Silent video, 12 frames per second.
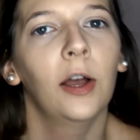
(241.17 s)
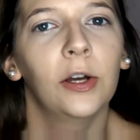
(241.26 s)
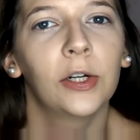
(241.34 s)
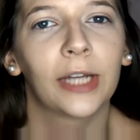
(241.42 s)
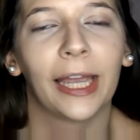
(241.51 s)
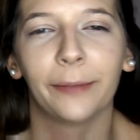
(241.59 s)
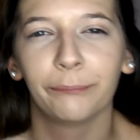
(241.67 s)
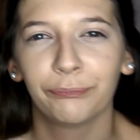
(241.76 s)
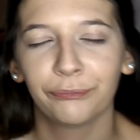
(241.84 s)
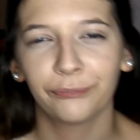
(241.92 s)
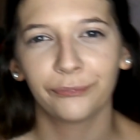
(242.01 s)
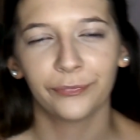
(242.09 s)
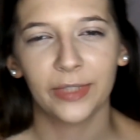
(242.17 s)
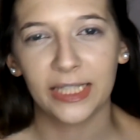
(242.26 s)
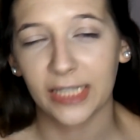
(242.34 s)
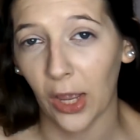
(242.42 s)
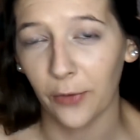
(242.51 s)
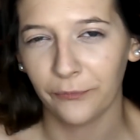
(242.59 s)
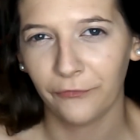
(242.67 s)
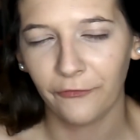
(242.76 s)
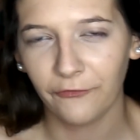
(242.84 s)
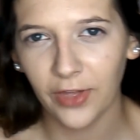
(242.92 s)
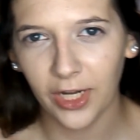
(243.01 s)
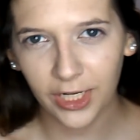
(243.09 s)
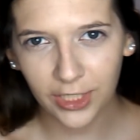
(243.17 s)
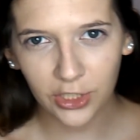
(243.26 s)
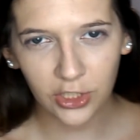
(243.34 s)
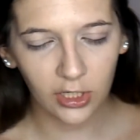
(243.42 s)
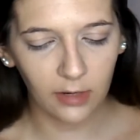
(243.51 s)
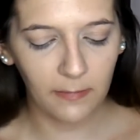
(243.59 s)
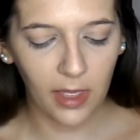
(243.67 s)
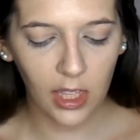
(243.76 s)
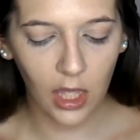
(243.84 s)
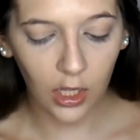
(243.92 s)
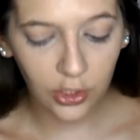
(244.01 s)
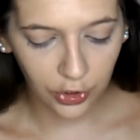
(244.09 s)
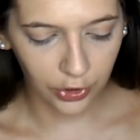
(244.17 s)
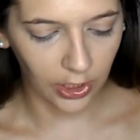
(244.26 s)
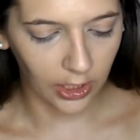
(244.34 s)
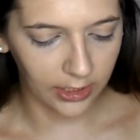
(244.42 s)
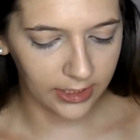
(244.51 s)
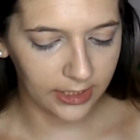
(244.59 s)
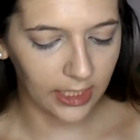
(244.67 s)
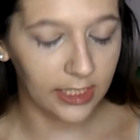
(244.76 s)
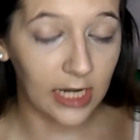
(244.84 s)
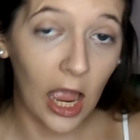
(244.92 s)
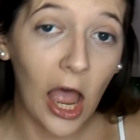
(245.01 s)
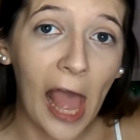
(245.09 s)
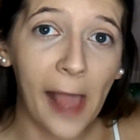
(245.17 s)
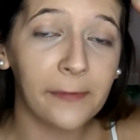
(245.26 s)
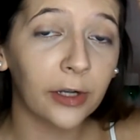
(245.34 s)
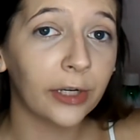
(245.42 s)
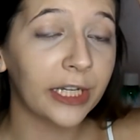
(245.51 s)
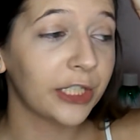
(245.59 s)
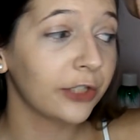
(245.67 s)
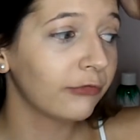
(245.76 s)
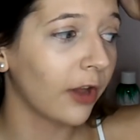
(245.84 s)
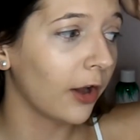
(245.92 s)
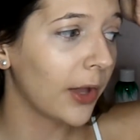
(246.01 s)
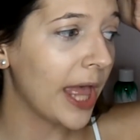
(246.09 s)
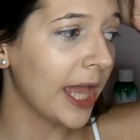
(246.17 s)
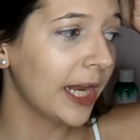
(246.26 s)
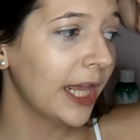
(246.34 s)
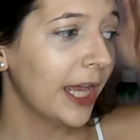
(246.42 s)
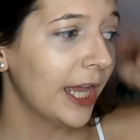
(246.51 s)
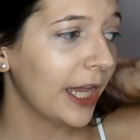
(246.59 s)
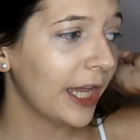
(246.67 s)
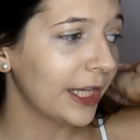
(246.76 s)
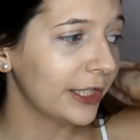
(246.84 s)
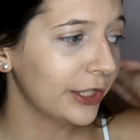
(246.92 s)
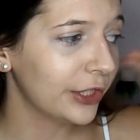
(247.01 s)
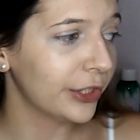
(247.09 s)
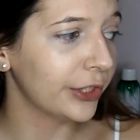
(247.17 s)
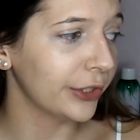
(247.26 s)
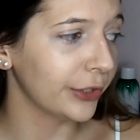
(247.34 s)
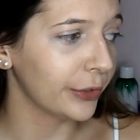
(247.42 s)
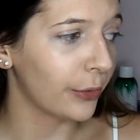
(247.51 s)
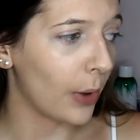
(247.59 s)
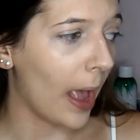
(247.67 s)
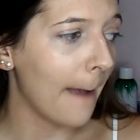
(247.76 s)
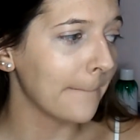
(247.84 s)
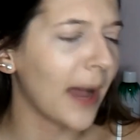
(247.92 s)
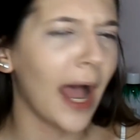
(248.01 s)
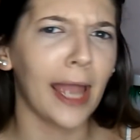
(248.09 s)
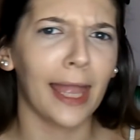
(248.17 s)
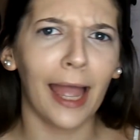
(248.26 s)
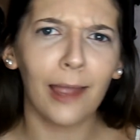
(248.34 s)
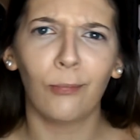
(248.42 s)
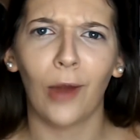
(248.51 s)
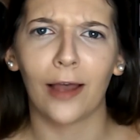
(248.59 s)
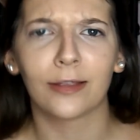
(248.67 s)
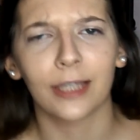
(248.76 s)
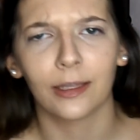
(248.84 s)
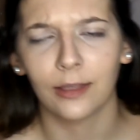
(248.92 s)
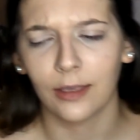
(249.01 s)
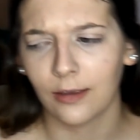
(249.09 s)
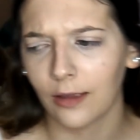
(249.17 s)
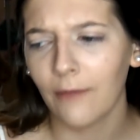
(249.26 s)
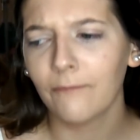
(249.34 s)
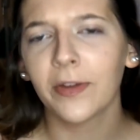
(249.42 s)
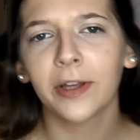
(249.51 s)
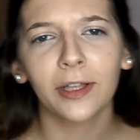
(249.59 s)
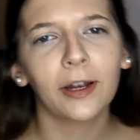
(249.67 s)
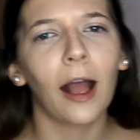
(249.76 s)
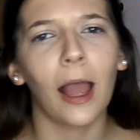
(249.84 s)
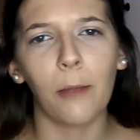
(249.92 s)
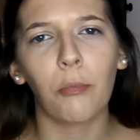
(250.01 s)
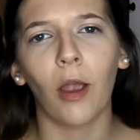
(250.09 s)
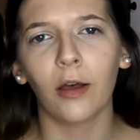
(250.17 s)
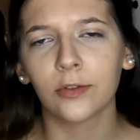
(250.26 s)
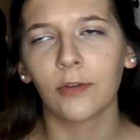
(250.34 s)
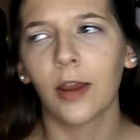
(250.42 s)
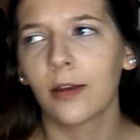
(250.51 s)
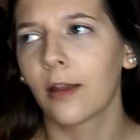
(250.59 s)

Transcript: Okay, so finished my under eyes, and now I'm going to go in and do my eyebrows. I think I'm feeling eyebrows right